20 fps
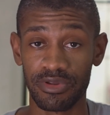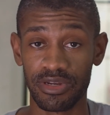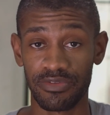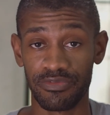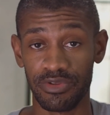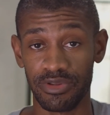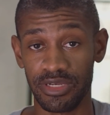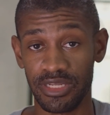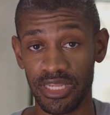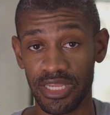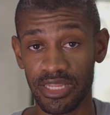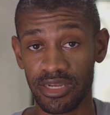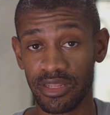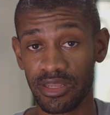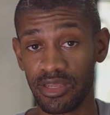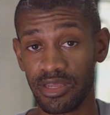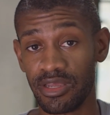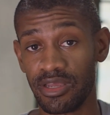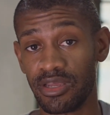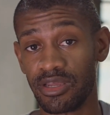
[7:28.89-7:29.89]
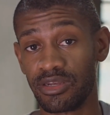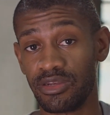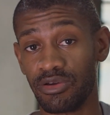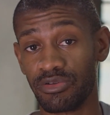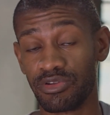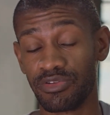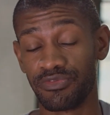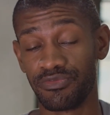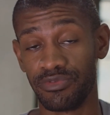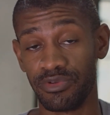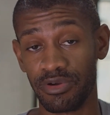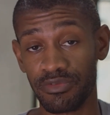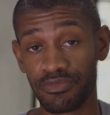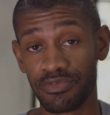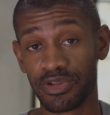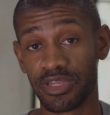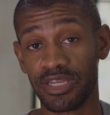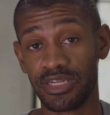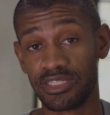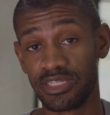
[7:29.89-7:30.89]
And if you did, don't
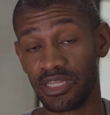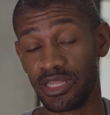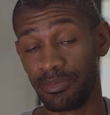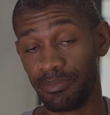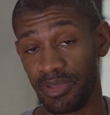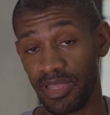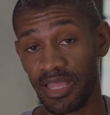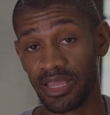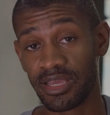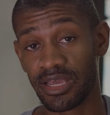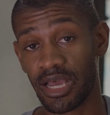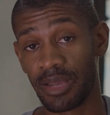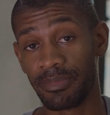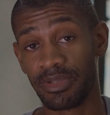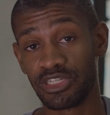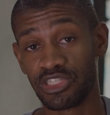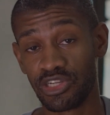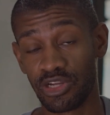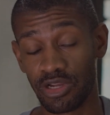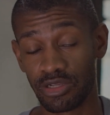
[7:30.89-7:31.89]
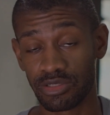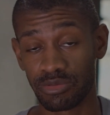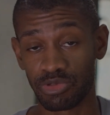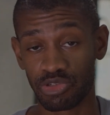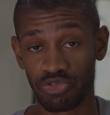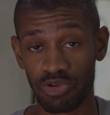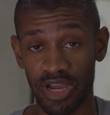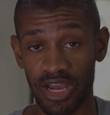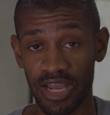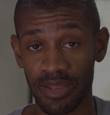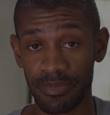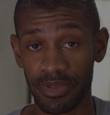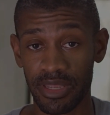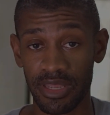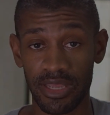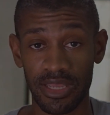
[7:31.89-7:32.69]
forget to embed, comment, share, and subscribe.